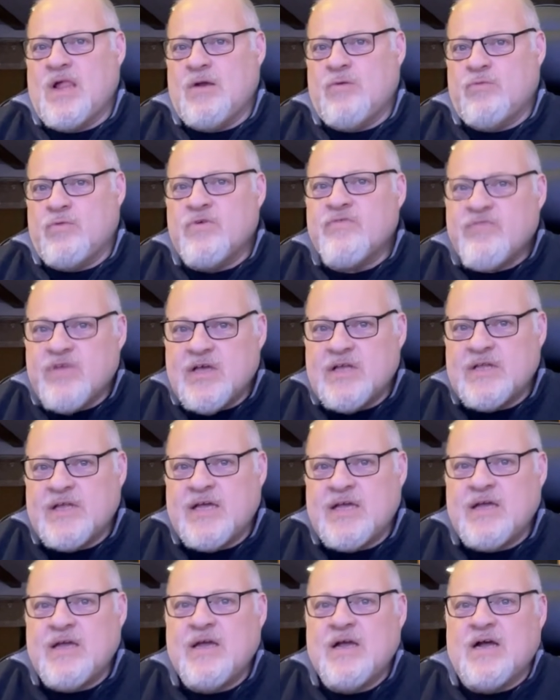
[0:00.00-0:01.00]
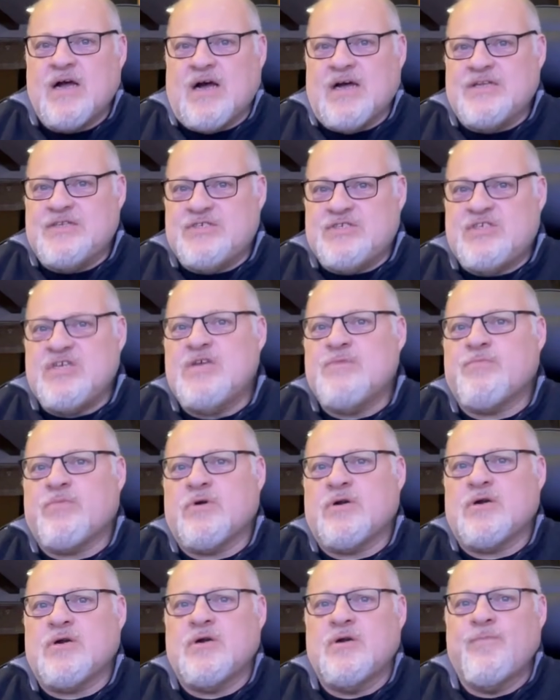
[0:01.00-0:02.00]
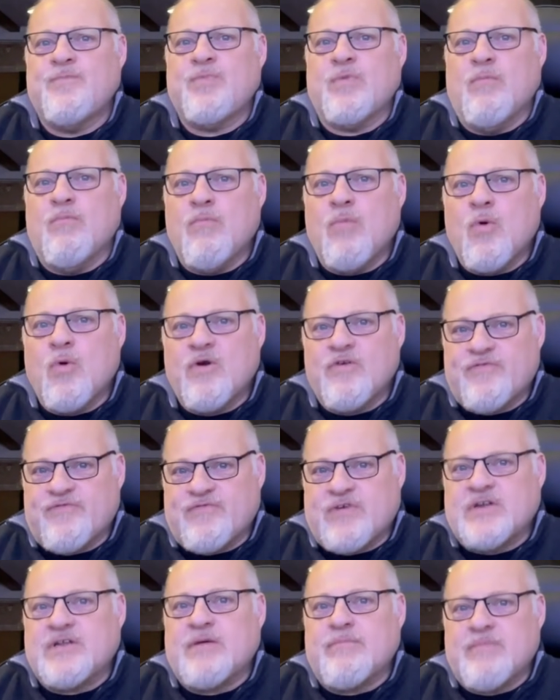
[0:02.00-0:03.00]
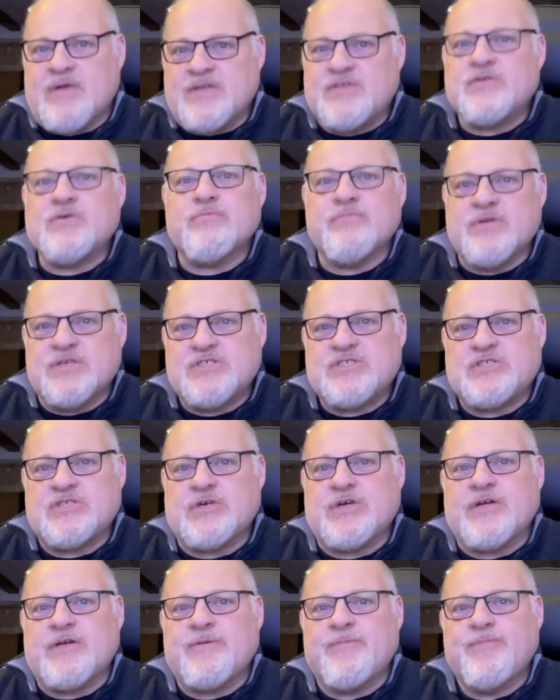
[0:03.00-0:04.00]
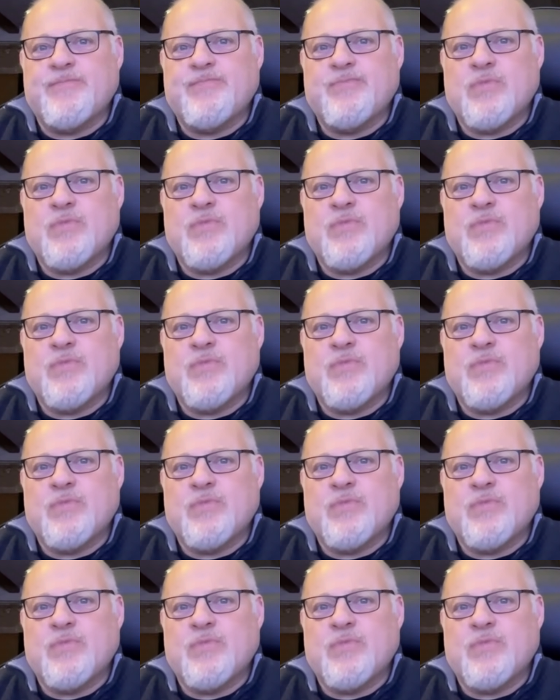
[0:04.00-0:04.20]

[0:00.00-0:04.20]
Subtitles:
revealing a deeper, more fundamental mystery.